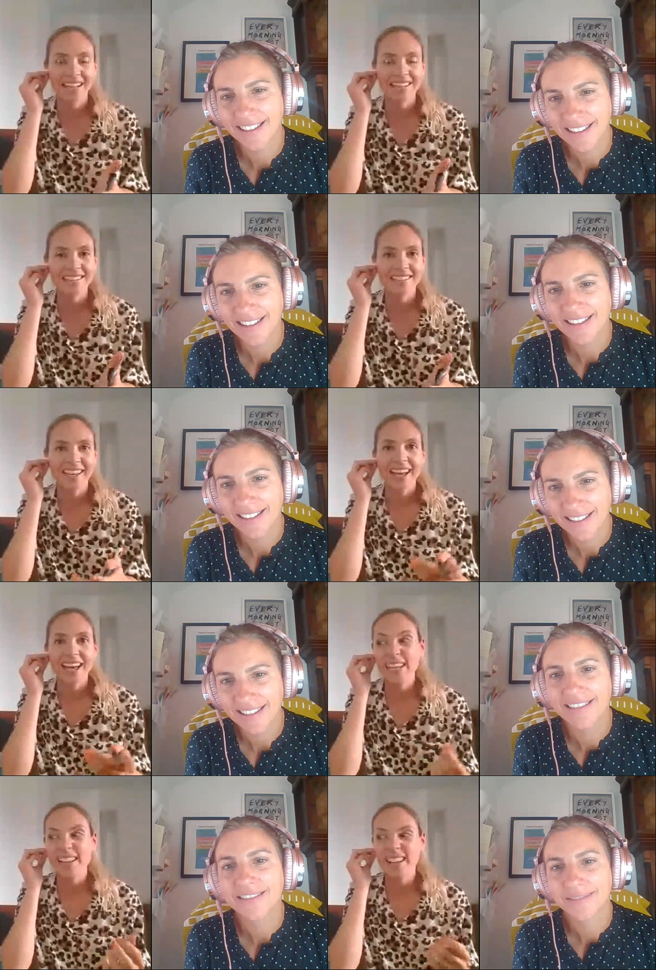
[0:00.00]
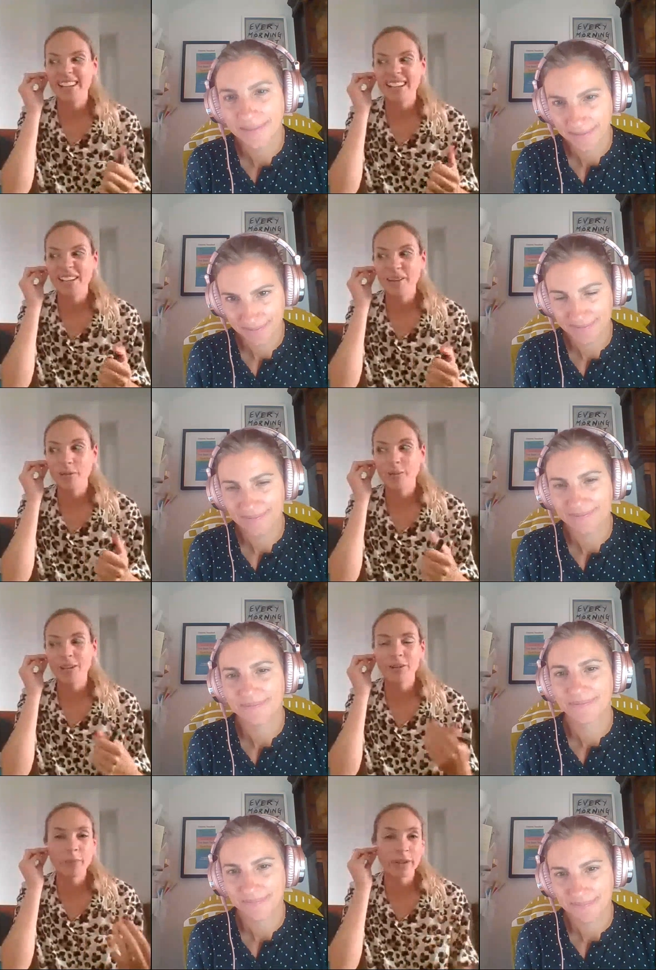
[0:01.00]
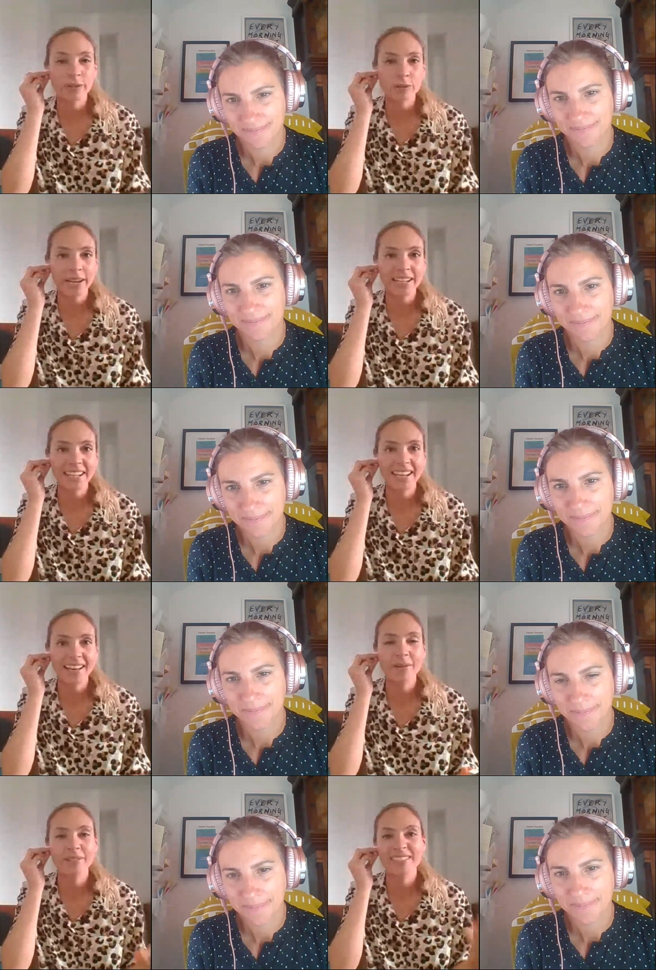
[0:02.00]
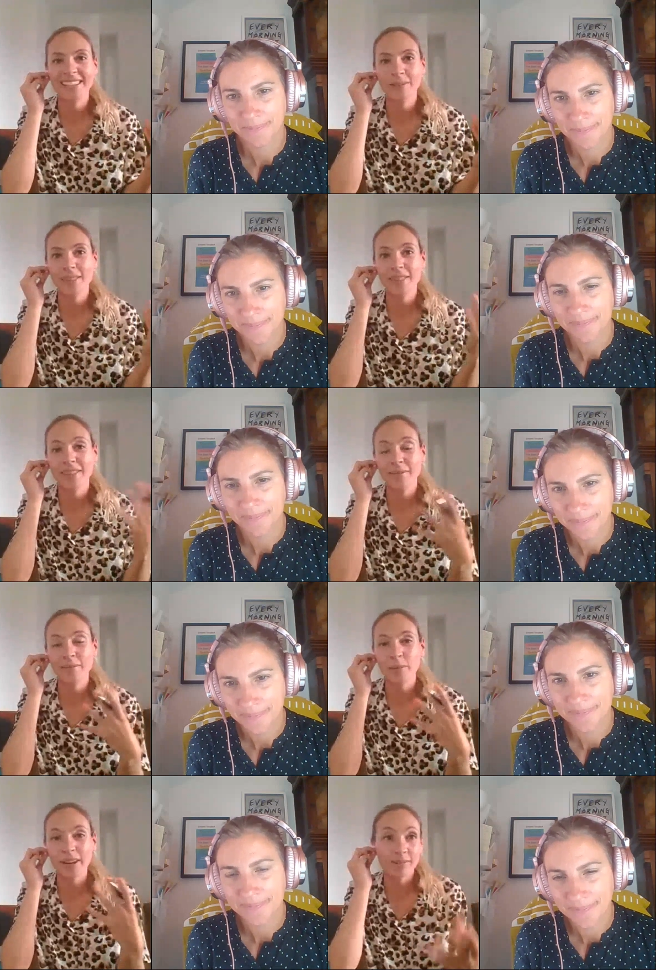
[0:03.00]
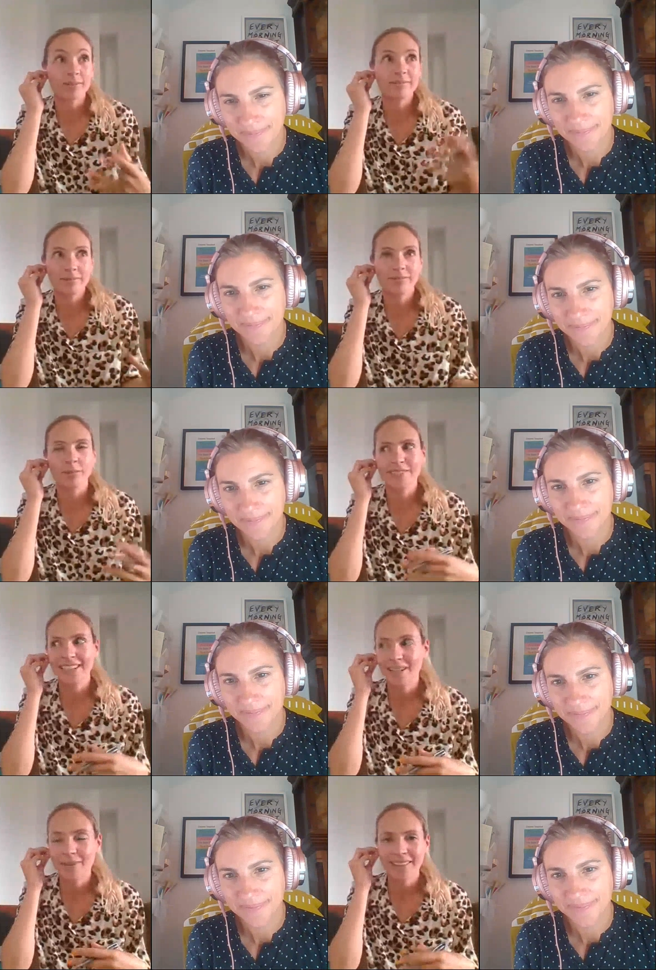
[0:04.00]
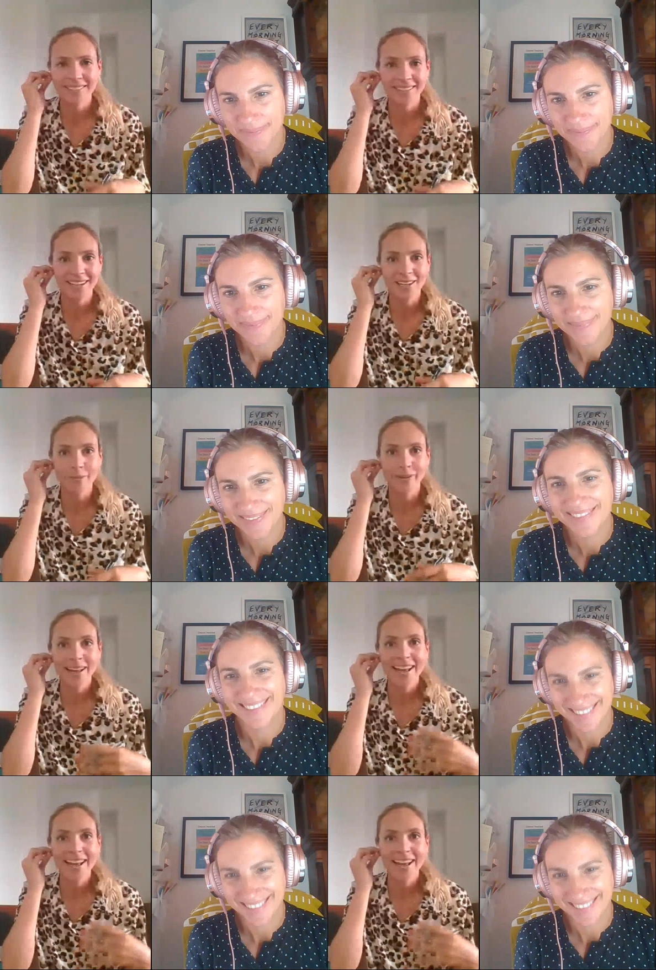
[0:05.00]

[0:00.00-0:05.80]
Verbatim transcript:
Speaker 1: And for me, luckily, when I was personal training, I was dealing with well, not dealing with that sounds terrible.